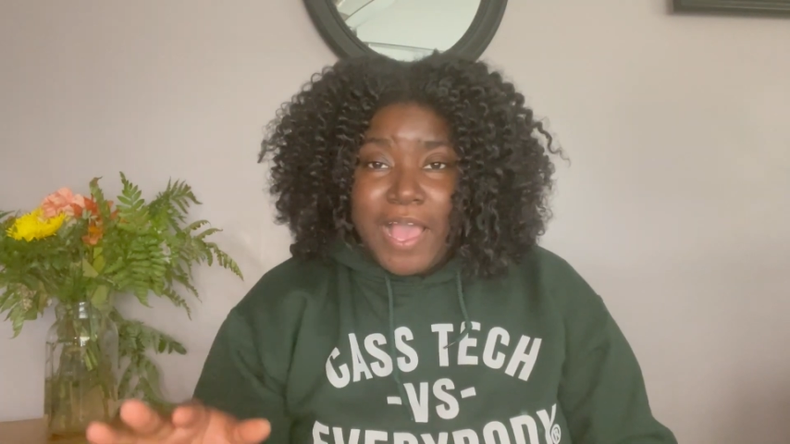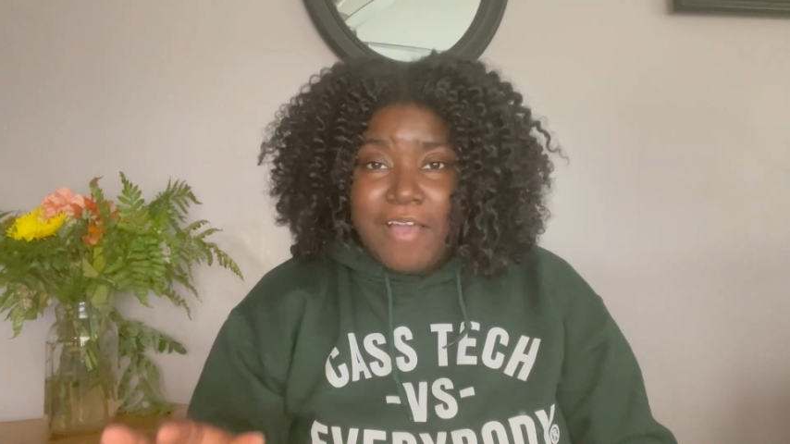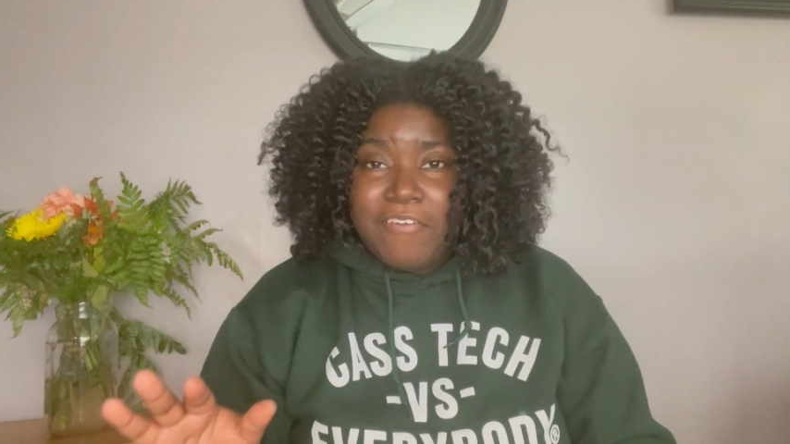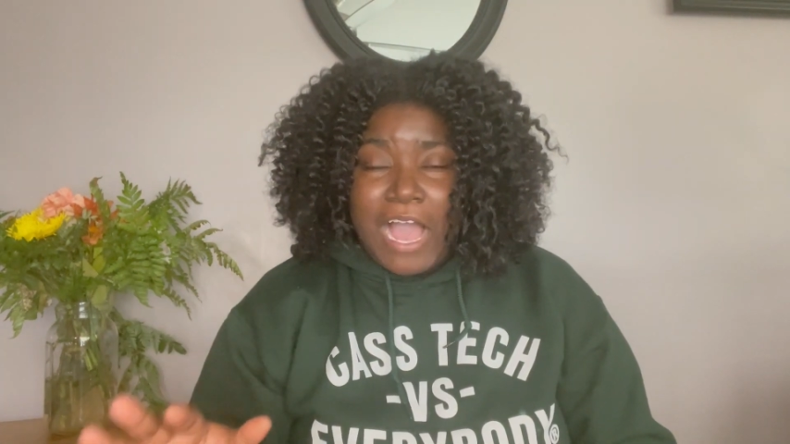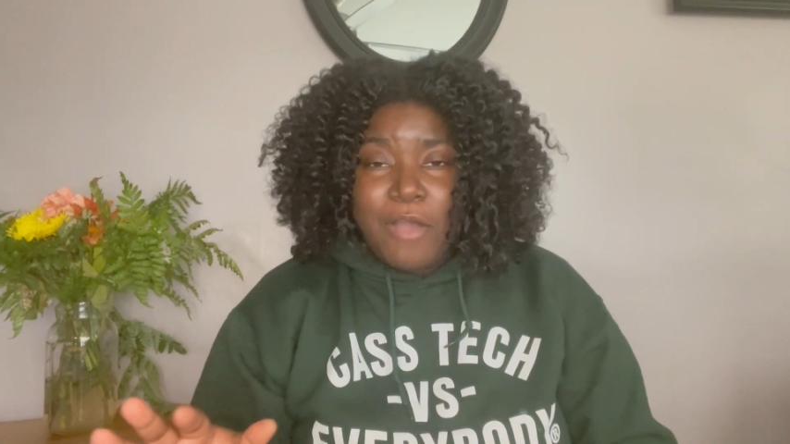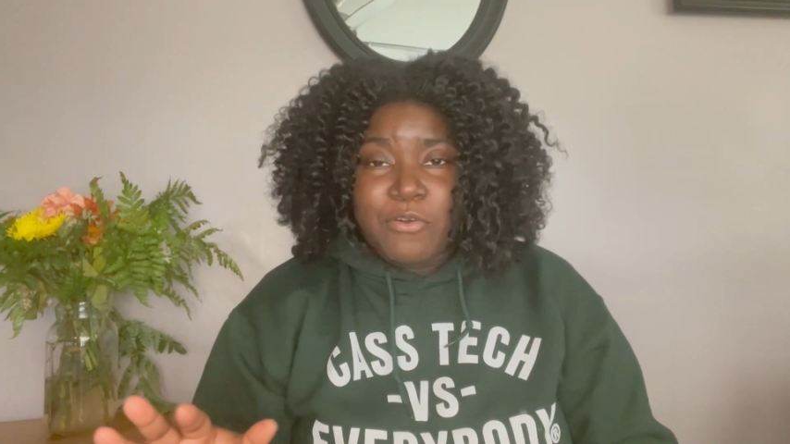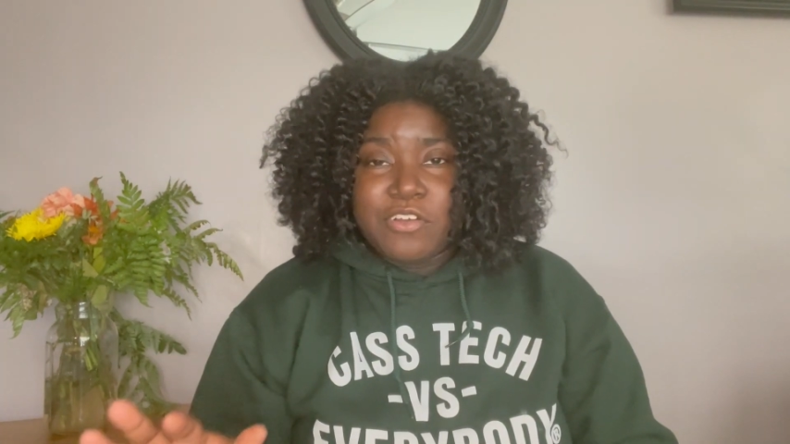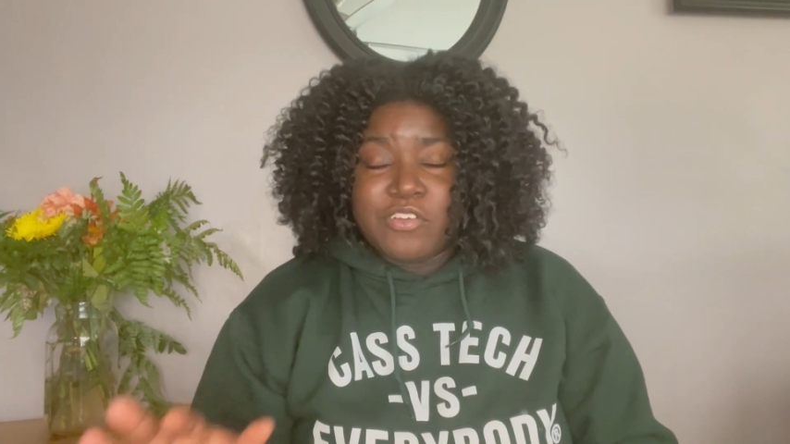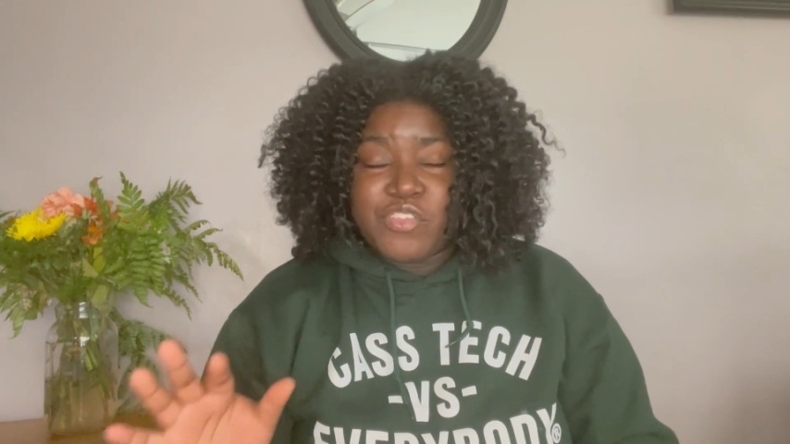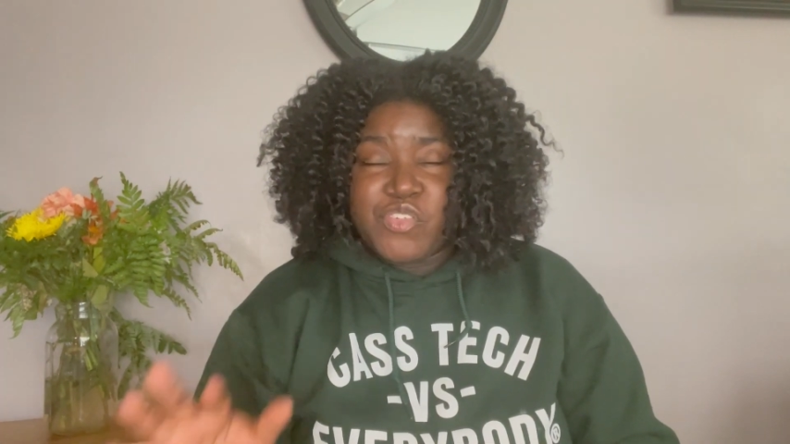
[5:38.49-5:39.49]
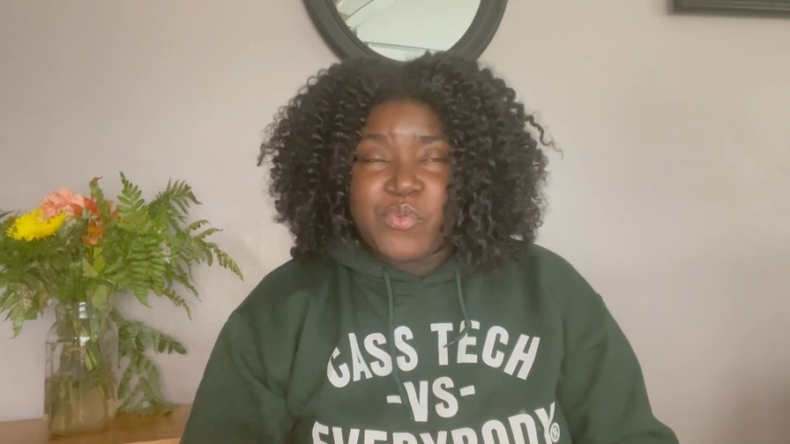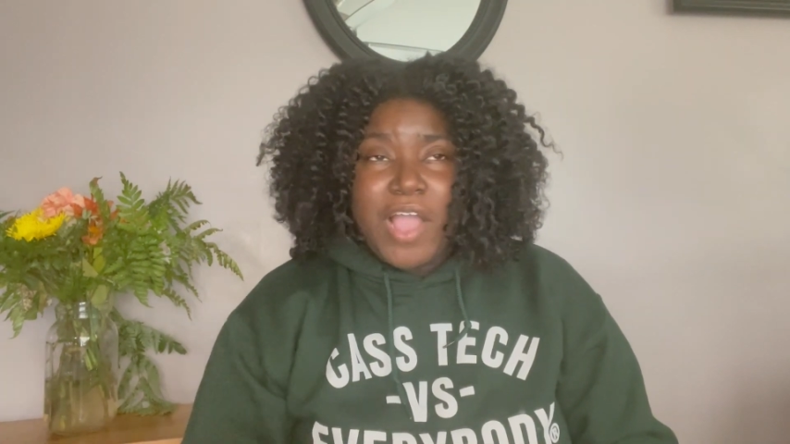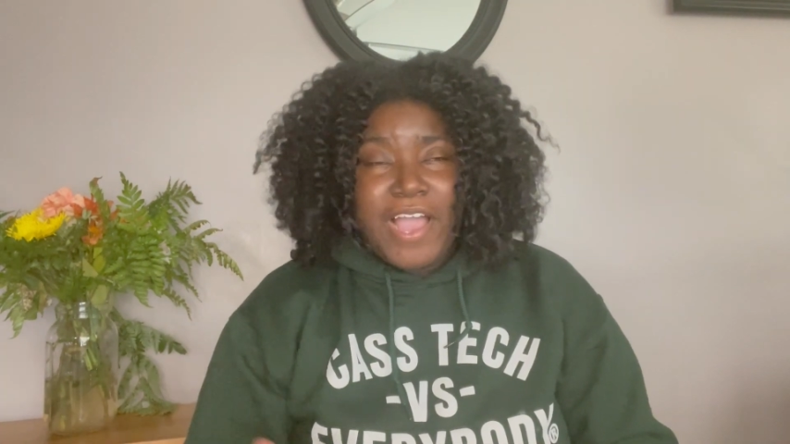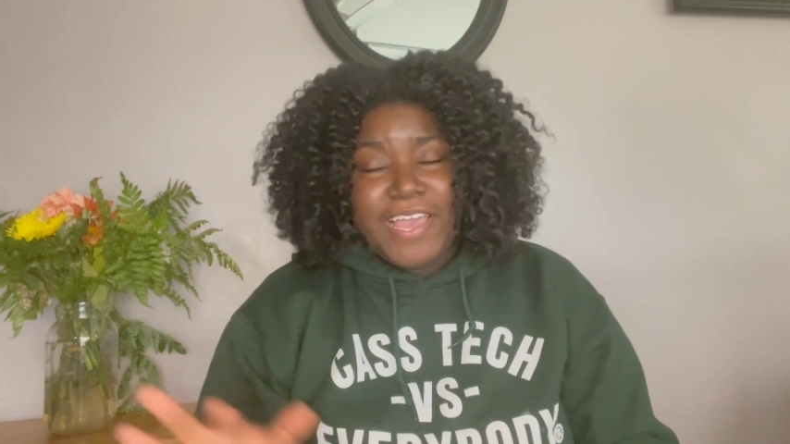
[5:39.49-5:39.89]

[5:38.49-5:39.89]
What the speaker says: have our dry